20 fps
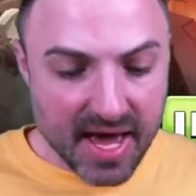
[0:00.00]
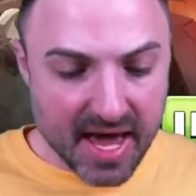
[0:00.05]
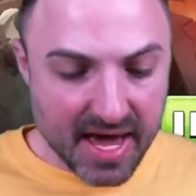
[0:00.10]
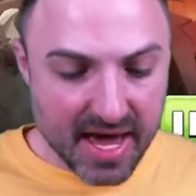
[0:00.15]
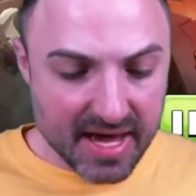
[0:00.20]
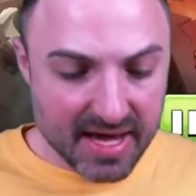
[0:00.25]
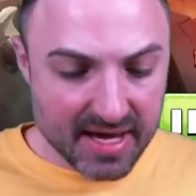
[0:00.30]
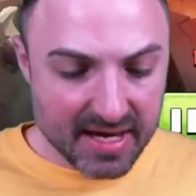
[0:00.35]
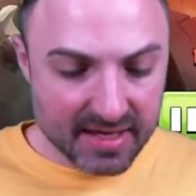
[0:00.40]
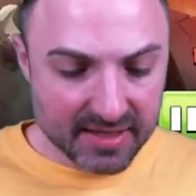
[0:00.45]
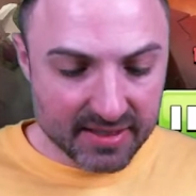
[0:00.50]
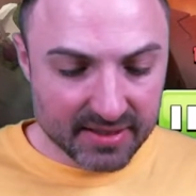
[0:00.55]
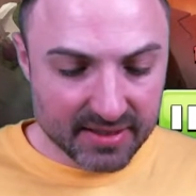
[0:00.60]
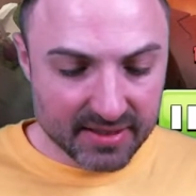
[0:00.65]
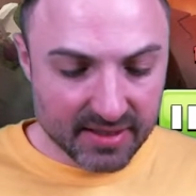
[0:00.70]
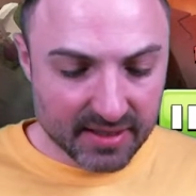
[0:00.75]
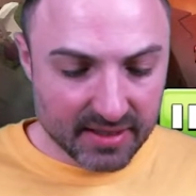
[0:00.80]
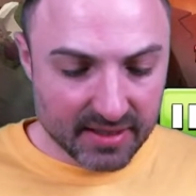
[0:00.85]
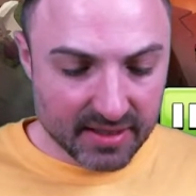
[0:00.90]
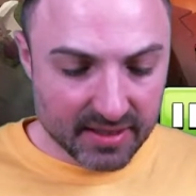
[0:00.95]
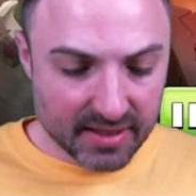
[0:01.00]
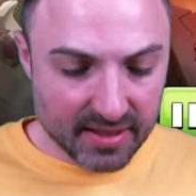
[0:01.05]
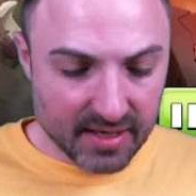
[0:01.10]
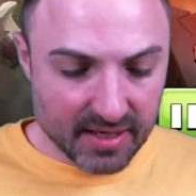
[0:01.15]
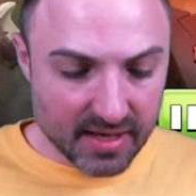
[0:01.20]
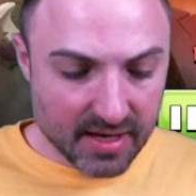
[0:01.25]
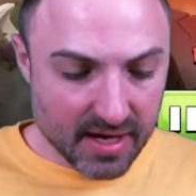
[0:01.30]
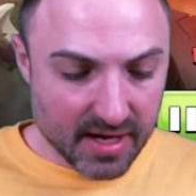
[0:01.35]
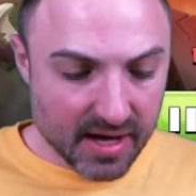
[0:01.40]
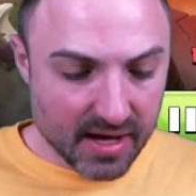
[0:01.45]
and
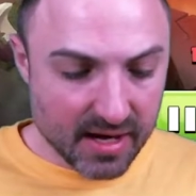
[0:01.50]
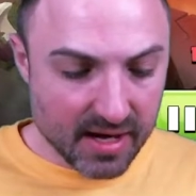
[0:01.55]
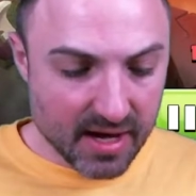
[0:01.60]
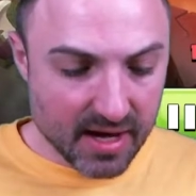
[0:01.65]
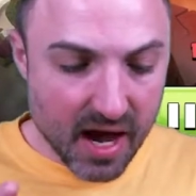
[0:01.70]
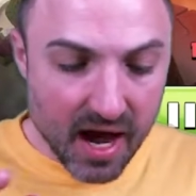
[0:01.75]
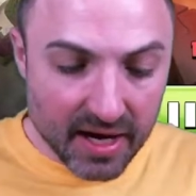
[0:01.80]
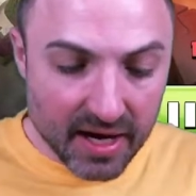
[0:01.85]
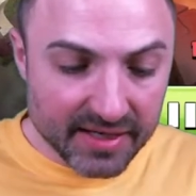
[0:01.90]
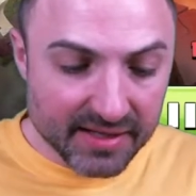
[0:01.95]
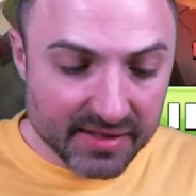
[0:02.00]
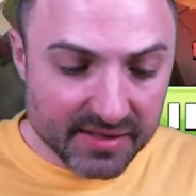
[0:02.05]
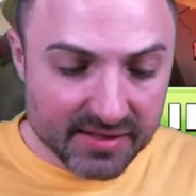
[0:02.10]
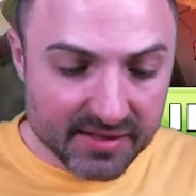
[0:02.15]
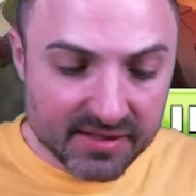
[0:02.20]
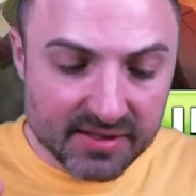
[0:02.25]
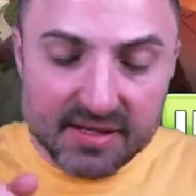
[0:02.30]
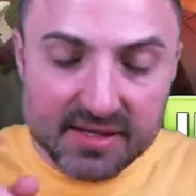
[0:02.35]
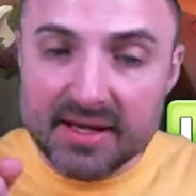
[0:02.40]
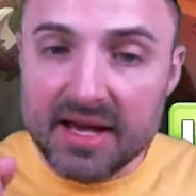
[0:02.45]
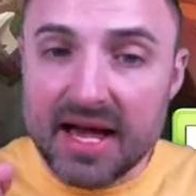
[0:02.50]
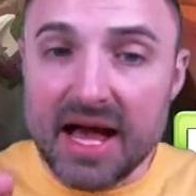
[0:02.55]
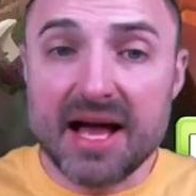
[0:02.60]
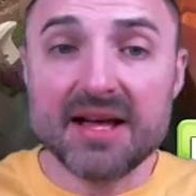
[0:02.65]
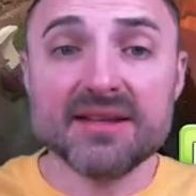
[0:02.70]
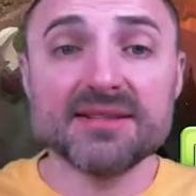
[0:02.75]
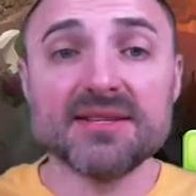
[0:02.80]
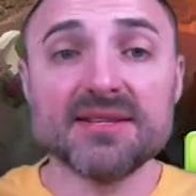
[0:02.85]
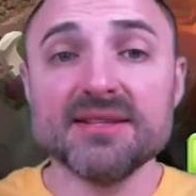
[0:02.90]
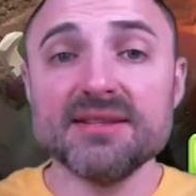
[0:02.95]
Ice
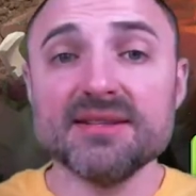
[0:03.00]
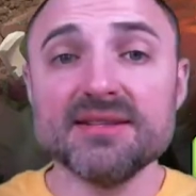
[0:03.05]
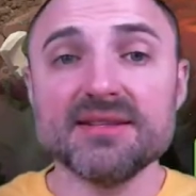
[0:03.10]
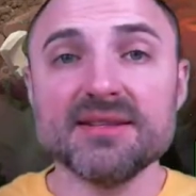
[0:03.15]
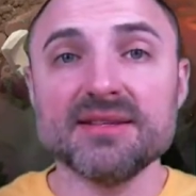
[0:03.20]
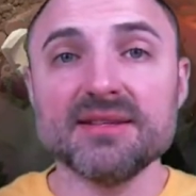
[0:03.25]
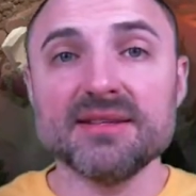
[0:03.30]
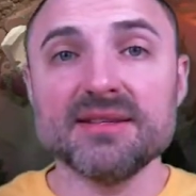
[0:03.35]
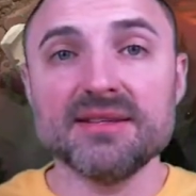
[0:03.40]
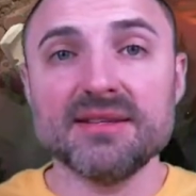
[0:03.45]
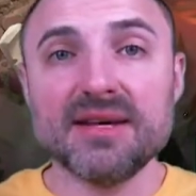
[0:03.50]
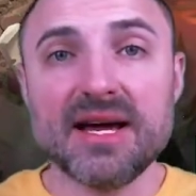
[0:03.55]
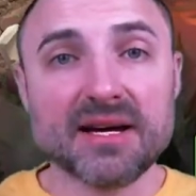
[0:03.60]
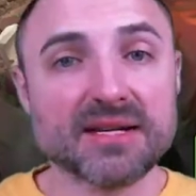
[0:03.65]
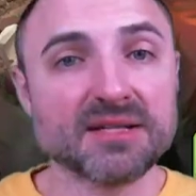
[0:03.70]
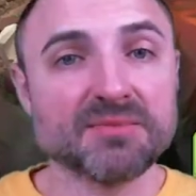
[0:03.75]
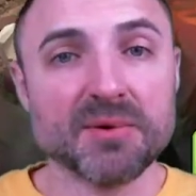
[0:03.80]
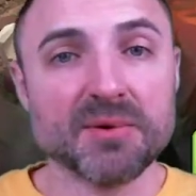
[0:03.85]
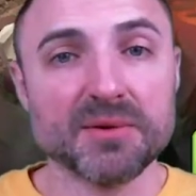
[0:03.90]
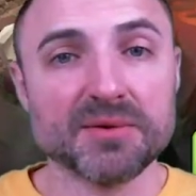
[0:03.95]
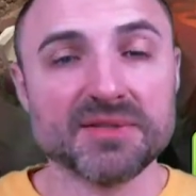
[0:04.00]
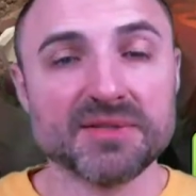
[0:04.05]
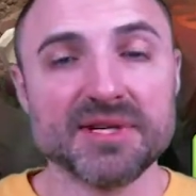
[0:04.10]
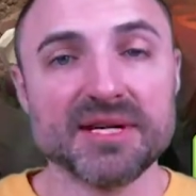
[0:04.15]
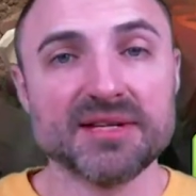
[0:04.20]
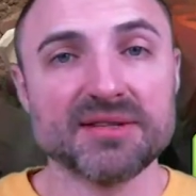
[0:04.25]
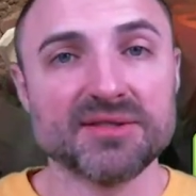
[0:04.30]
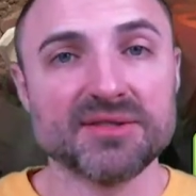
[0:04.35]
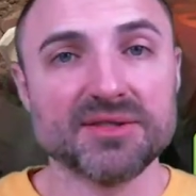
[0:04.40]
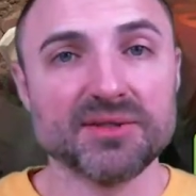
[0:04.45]
has his expo
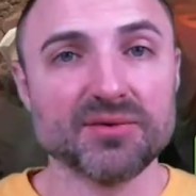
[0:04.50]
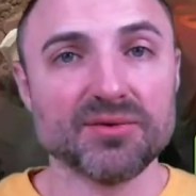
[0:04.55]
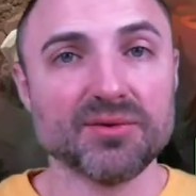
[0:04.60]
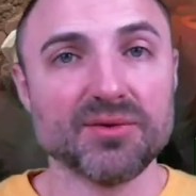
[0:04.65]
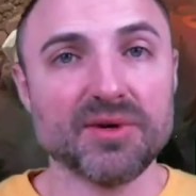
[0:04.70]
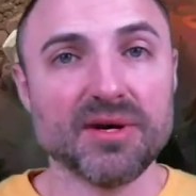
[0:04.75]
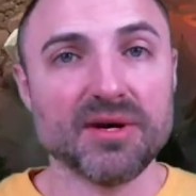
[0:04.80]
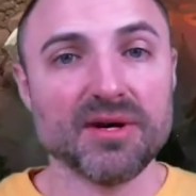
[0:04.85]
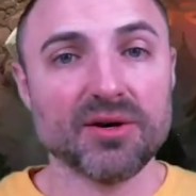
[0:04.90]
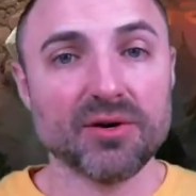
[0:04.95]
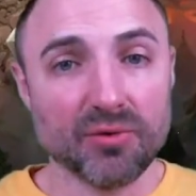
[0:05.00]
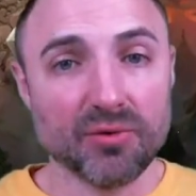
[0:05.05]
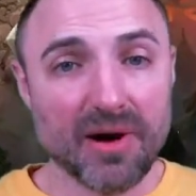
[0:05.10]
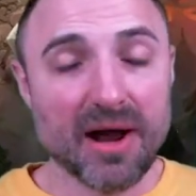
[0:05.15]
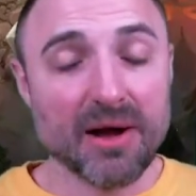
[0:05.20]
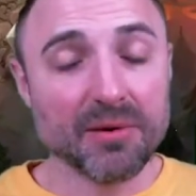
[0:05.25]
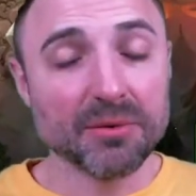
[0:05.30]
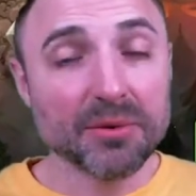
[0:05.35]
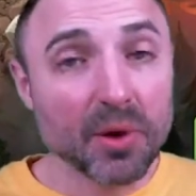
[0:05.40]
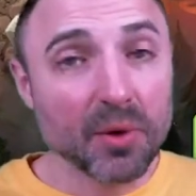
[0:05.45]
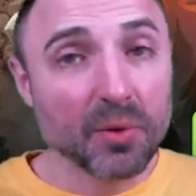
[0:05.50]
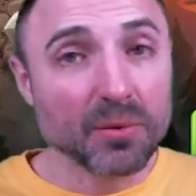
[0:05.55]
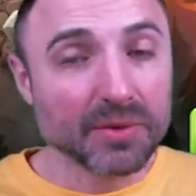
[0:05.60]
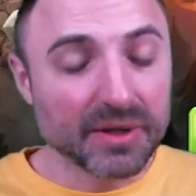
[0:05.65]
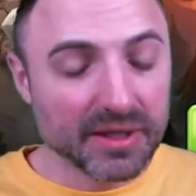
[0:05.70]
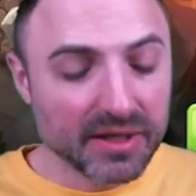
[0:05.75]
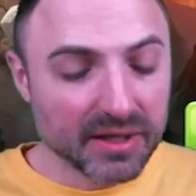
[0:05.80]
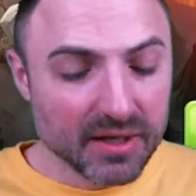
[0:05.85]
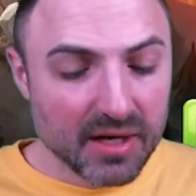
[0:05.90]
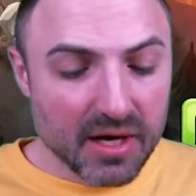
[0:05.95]
set to ground
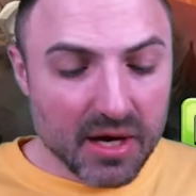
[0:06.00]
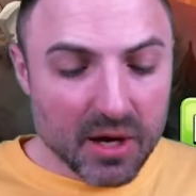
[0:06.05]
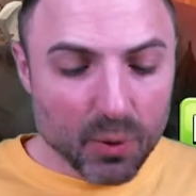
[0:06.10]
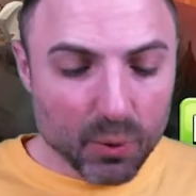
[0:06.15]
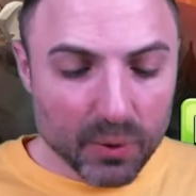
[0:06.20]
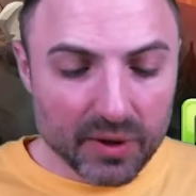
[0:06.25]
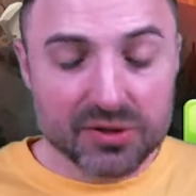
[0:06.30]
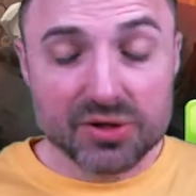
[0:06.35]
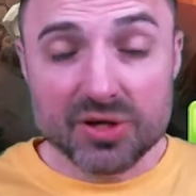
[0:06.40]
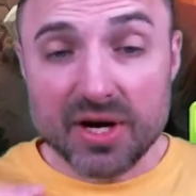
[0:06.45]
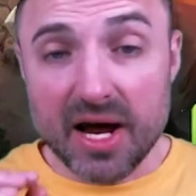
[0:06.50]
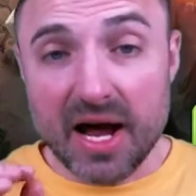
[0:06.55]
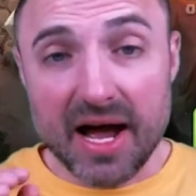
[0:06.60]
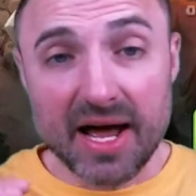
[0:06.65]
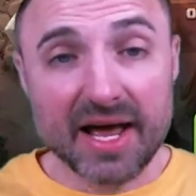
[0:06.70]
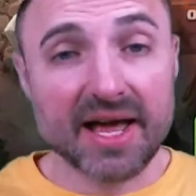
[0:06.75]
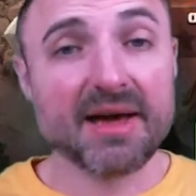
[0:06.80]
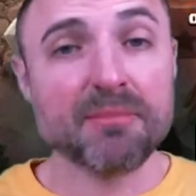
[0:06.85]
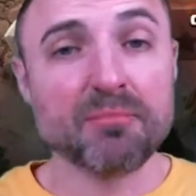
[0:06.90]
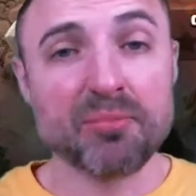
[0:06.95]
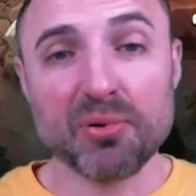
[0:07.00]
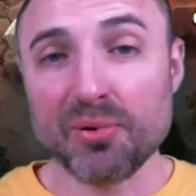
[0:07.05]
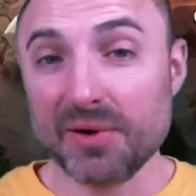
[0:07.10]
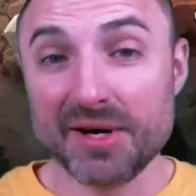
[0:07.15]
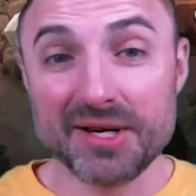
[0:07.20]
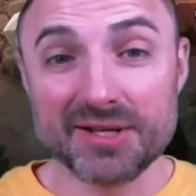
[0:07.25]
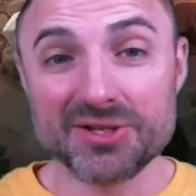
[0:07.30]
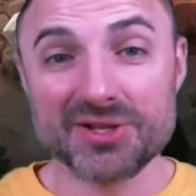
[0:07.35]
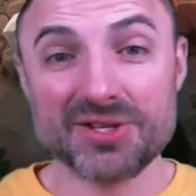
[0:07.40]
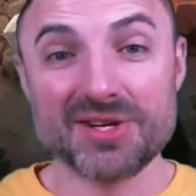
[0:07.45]
only, which I
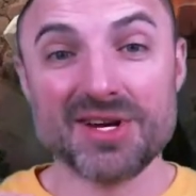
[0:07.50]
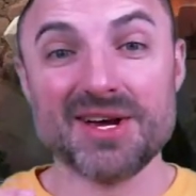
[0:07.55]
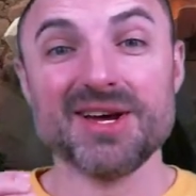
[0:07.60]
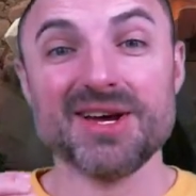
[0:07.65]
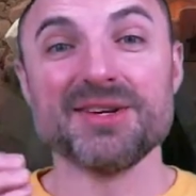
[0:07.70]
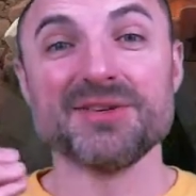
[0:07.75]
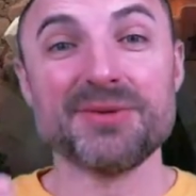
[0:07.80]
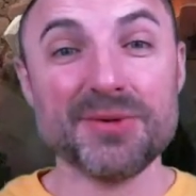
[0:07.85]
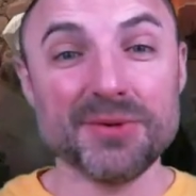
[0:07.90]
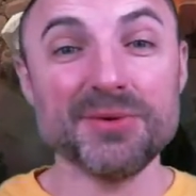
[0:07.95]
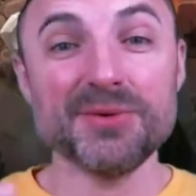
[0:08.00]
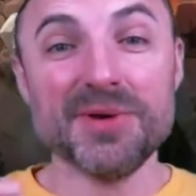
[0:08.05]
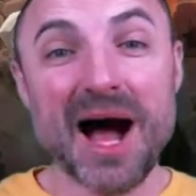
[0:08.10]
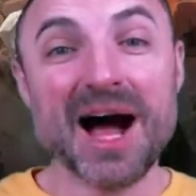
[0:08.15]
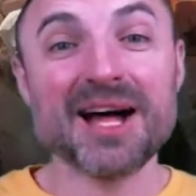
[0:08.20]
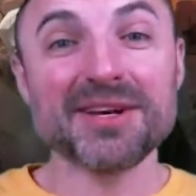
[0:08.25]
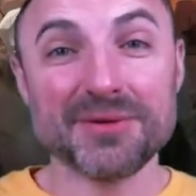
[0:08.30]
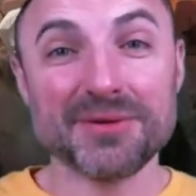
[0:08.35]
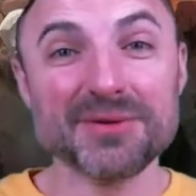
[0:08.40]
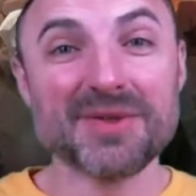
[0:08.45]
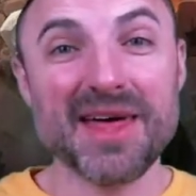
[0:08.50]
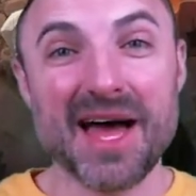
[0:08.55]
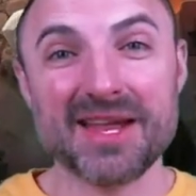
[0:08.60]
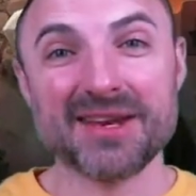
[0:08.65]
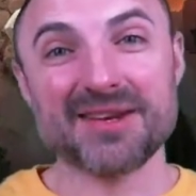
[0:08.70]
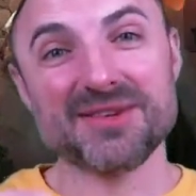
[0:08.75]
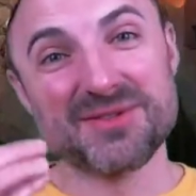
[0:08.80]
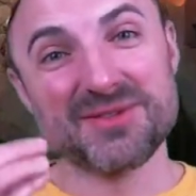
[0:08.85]
preach. Do not do that.